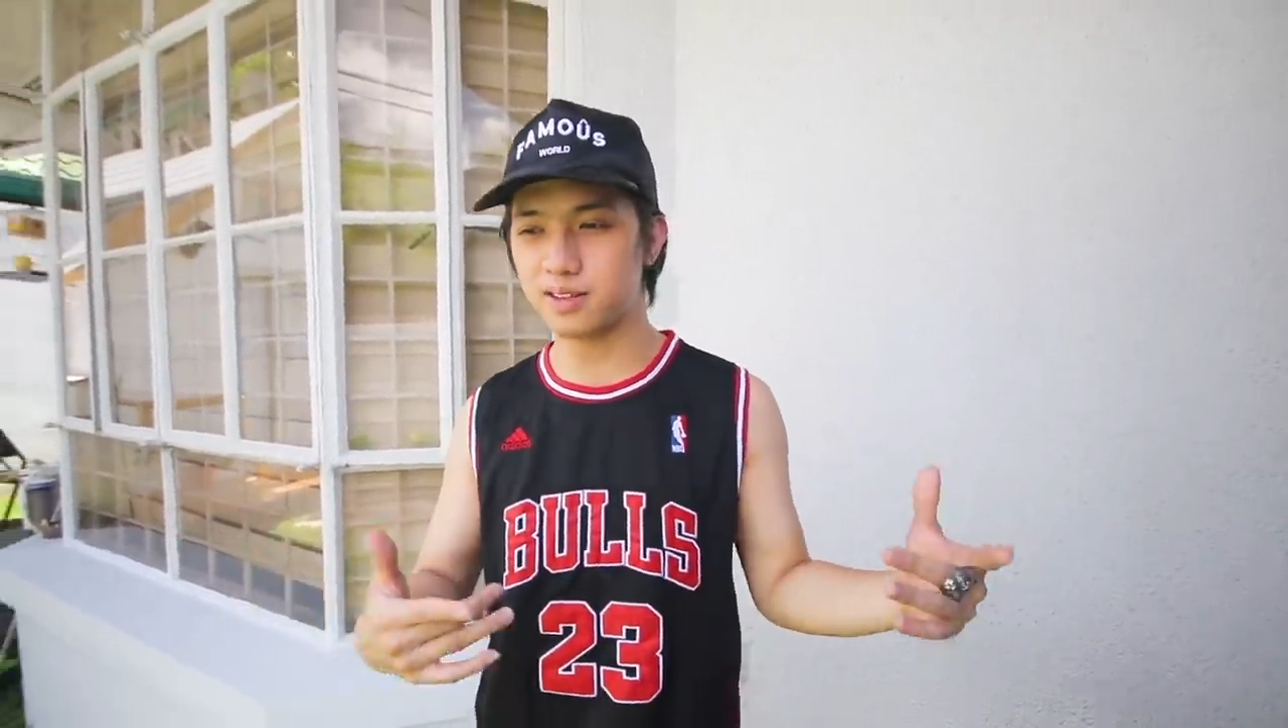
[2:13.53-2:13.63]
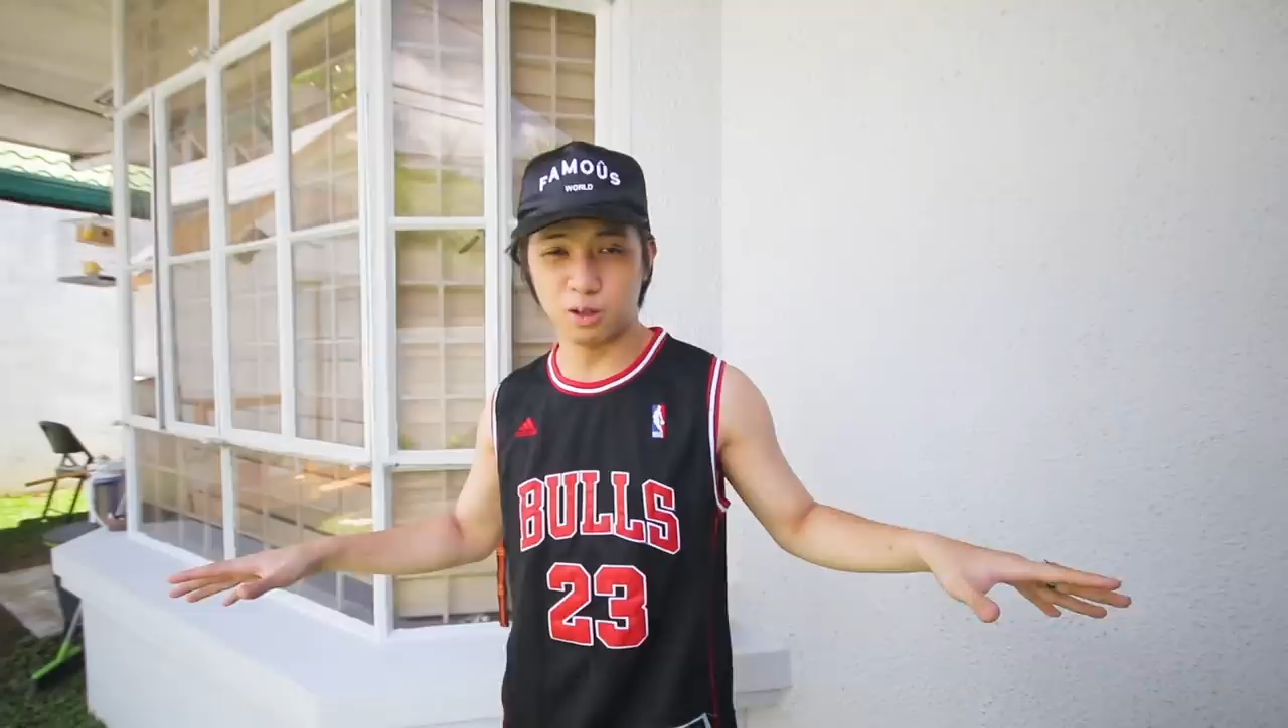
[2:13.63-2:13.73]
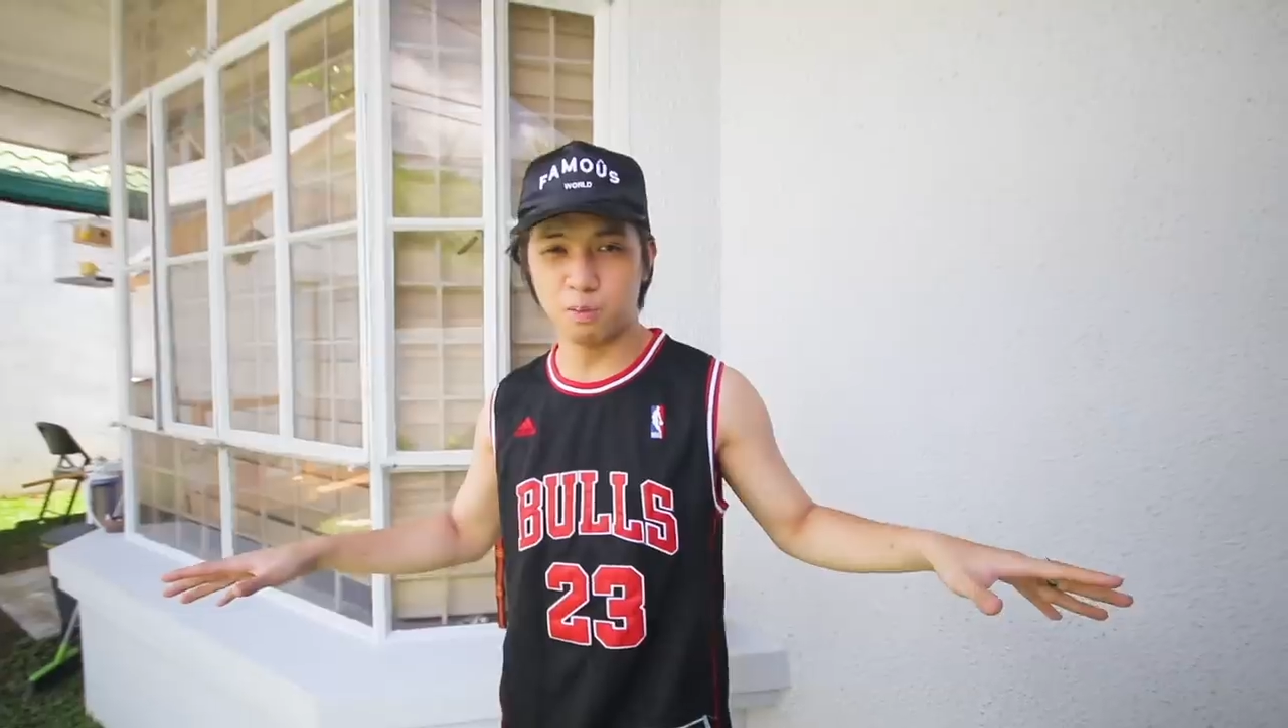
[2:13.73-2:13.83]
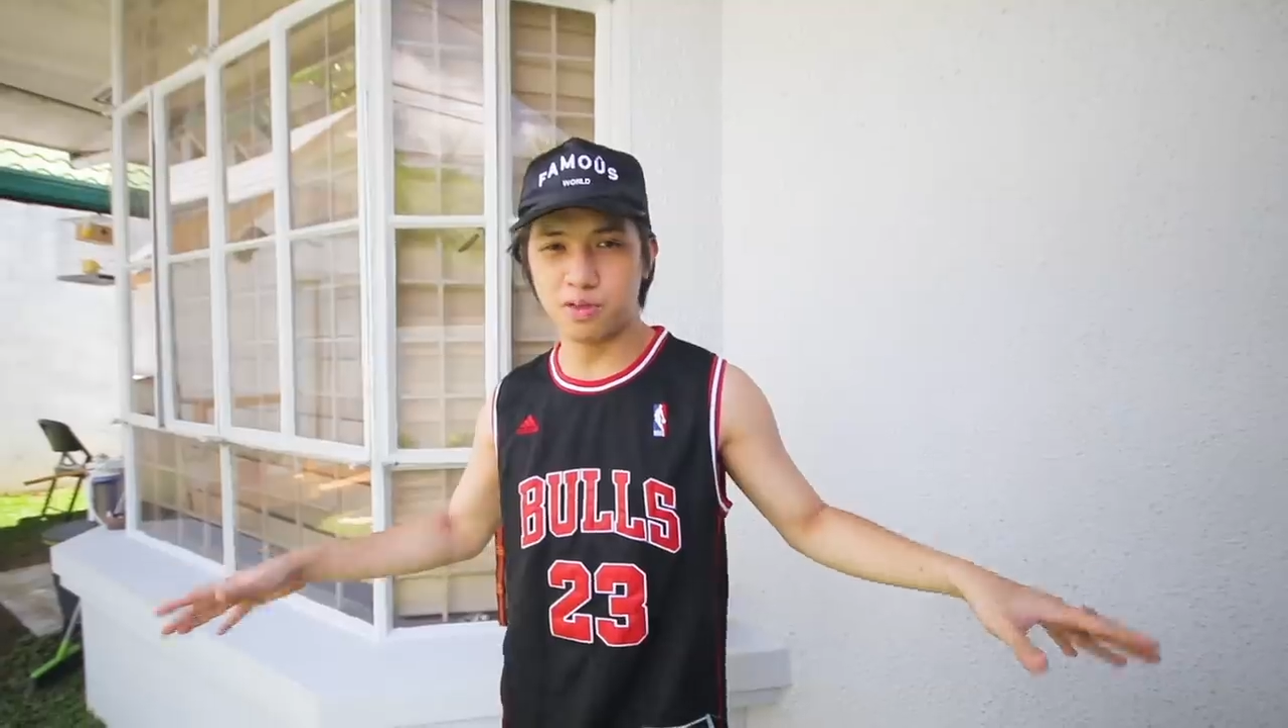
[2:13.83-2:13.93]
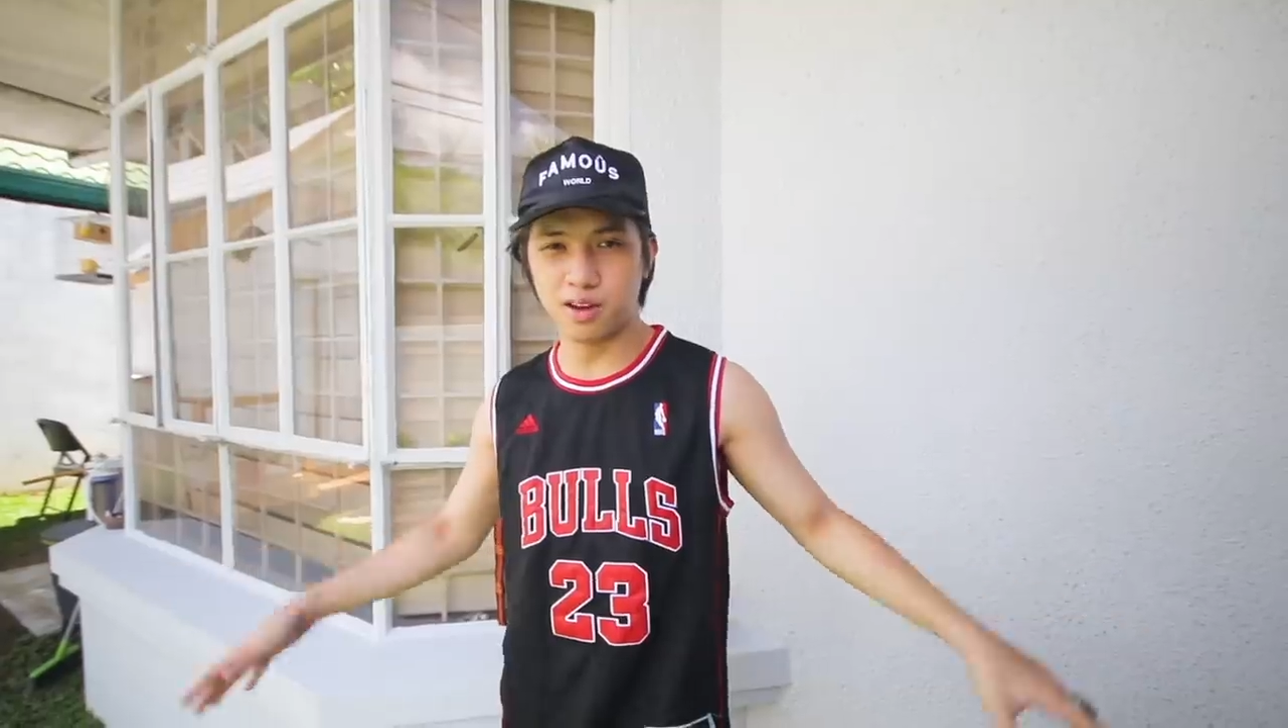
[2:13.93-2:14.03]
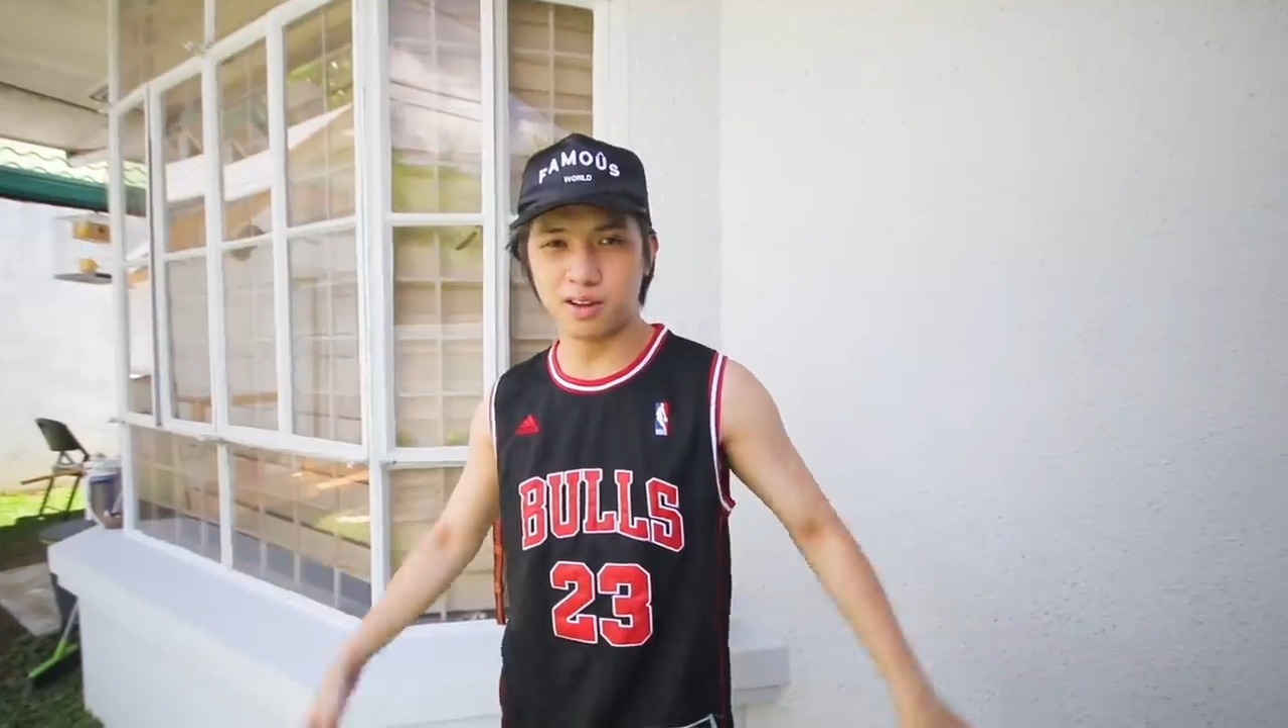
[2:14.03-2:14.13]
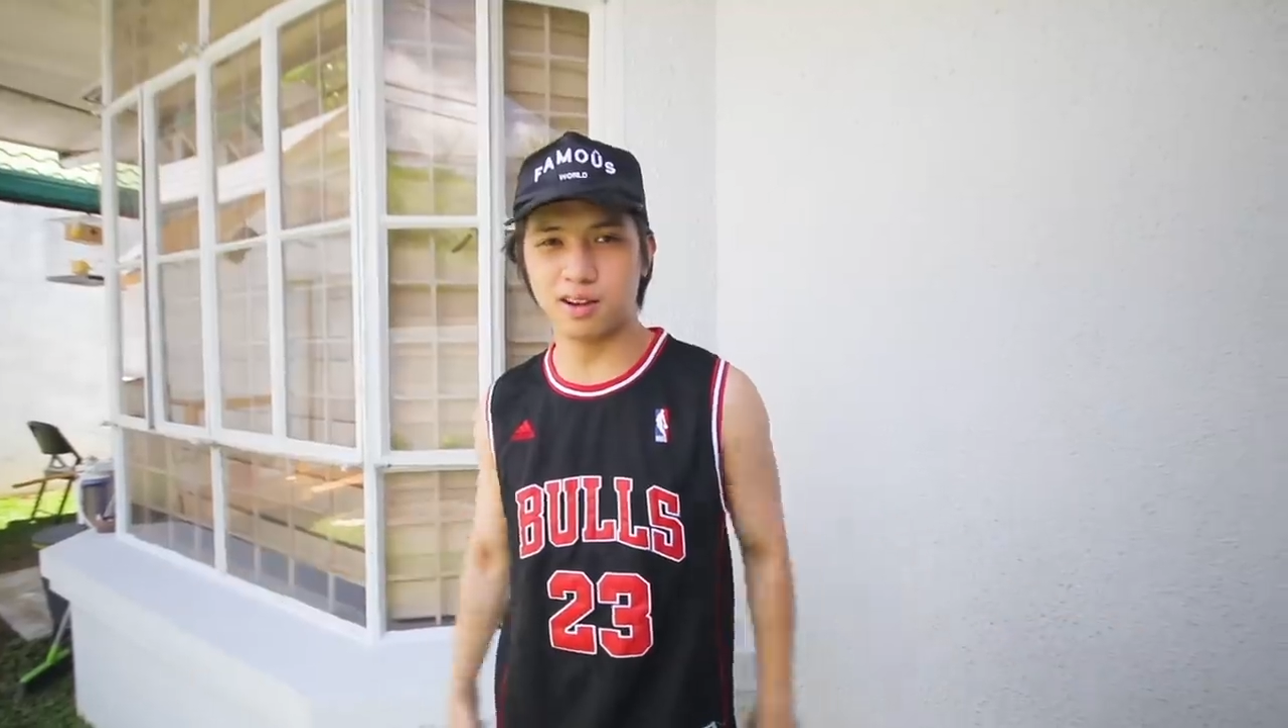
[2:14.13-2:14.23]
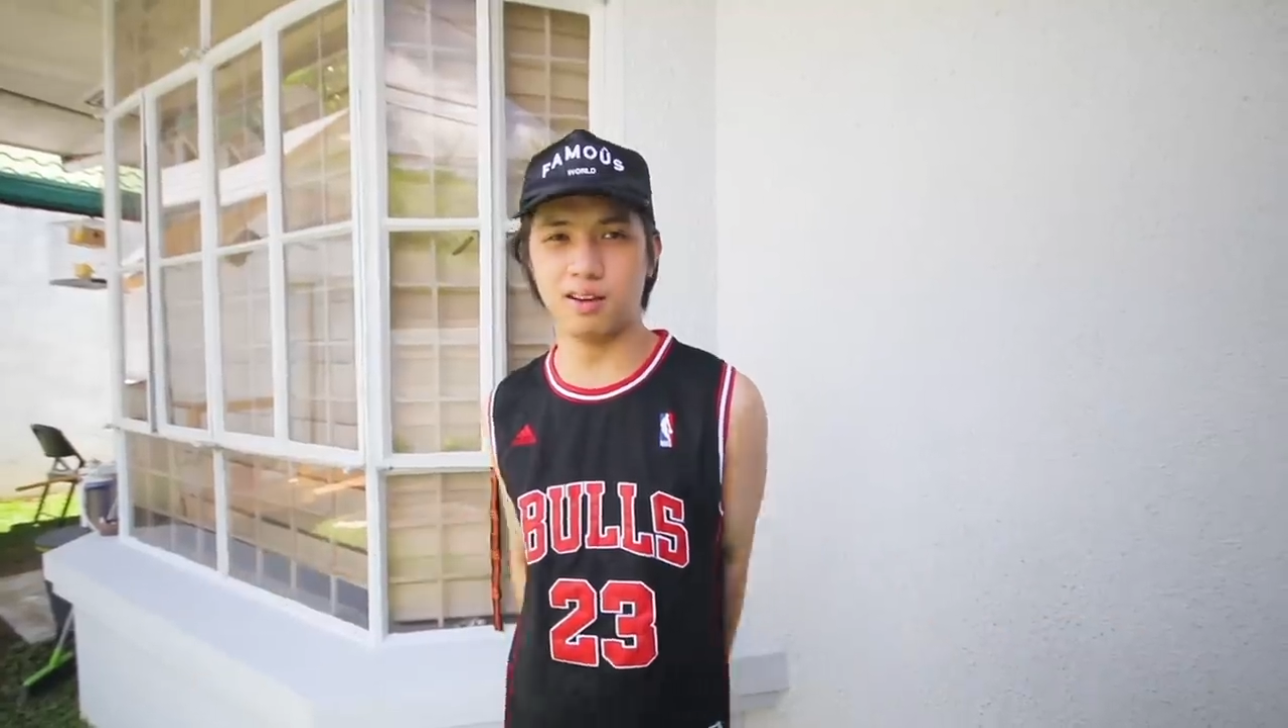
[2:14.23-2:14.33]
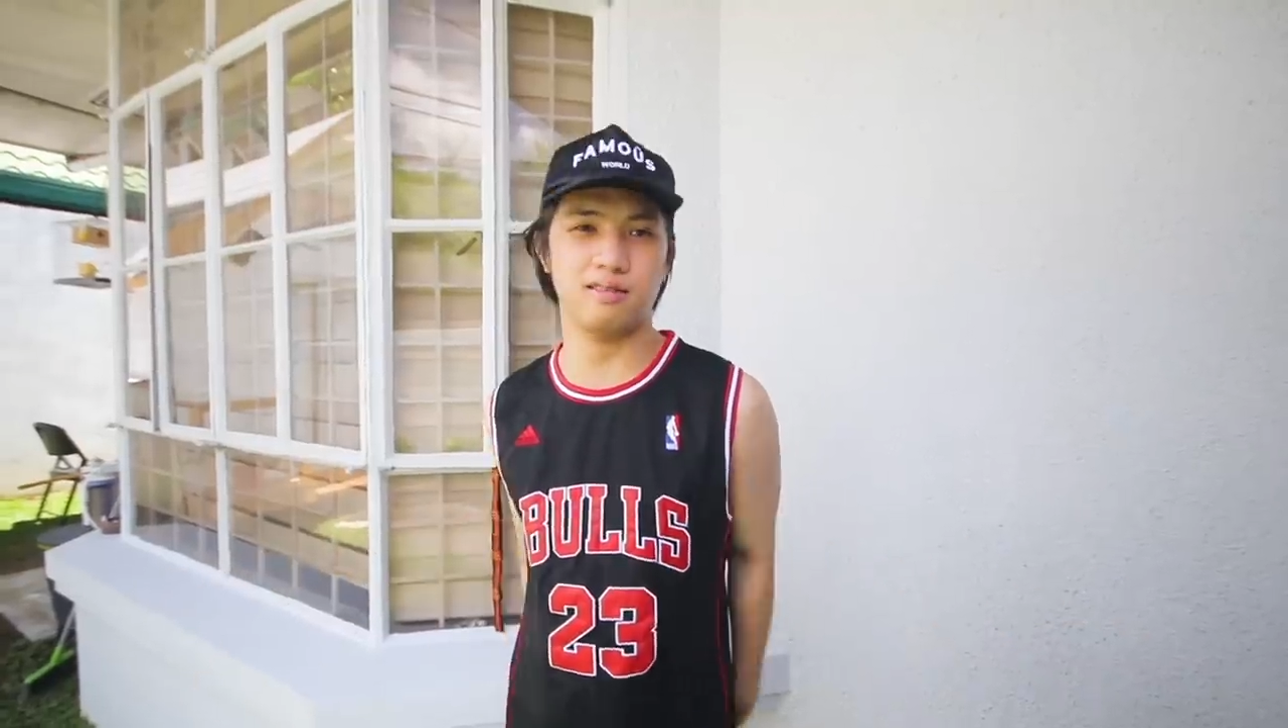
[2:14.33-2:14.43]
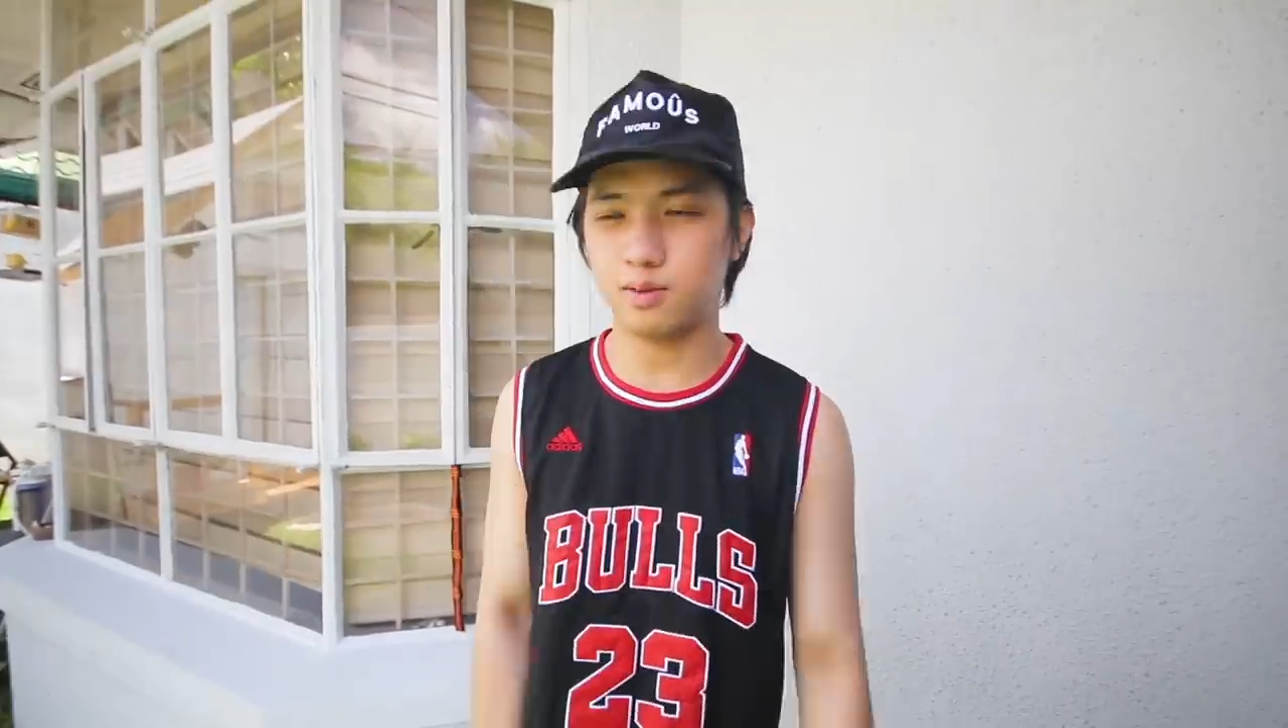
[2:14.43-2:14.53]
something that